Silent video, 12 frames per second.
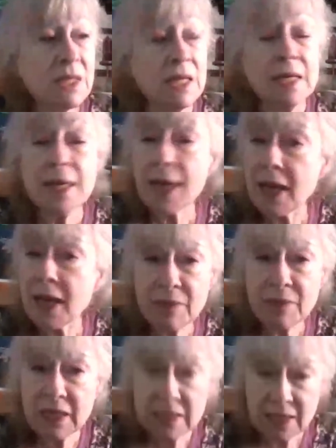It can
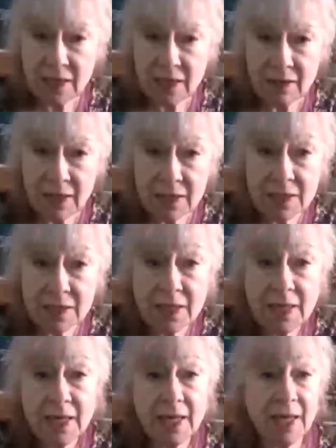be a tea light.
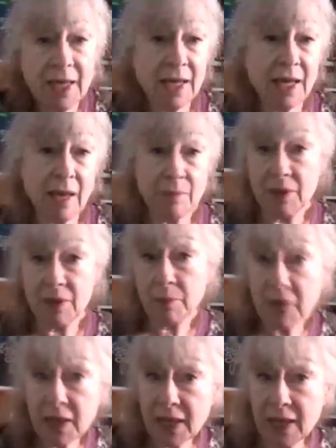It can be a
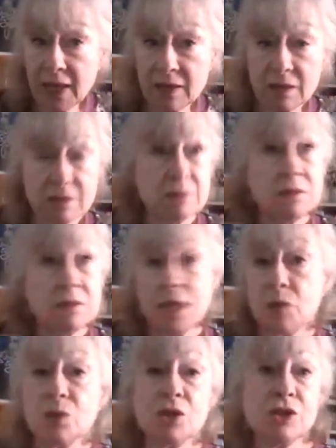pillar candle. Say you
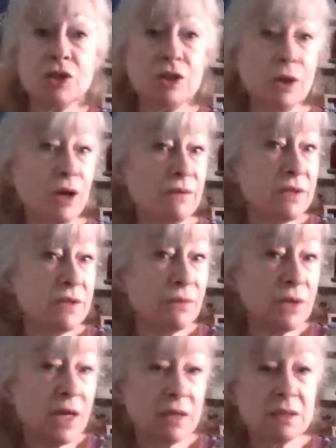wanted to do it over several
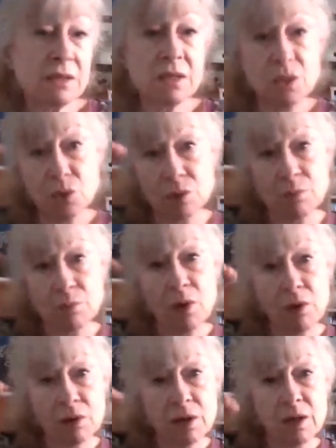days, then you could
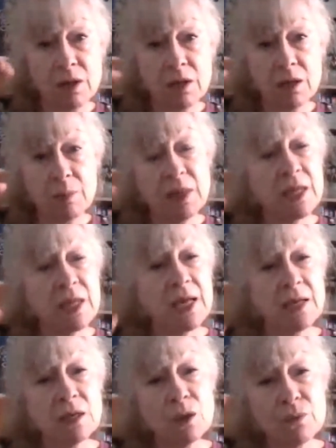mark a pillar
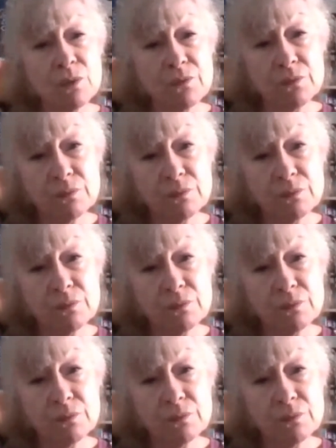candle off